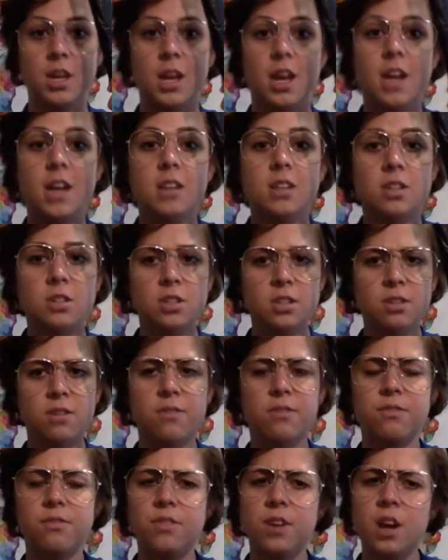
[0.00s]
and is
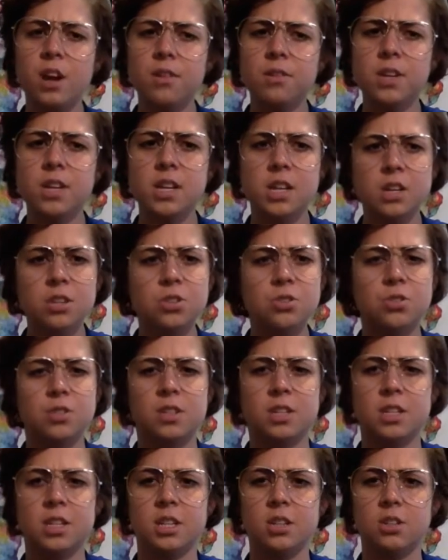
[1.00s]
considered very
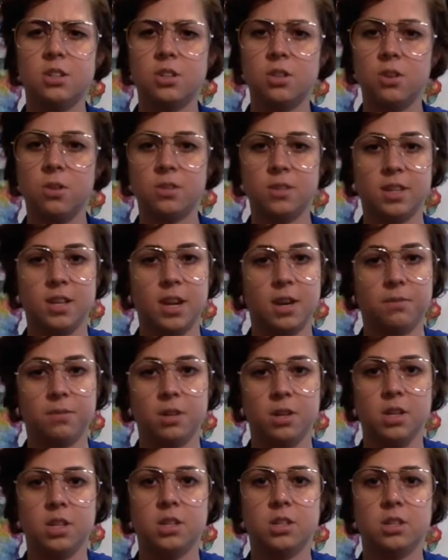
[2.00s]
interesting to those that I
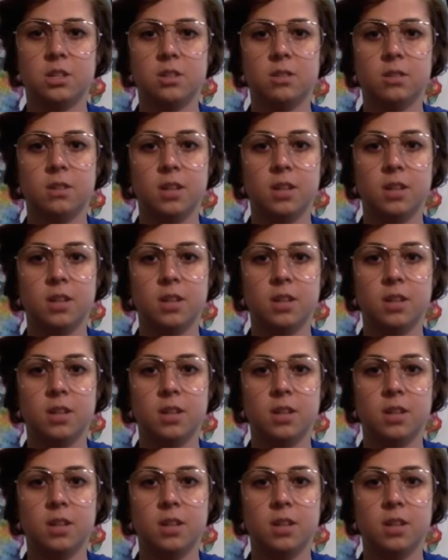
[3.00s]
run into.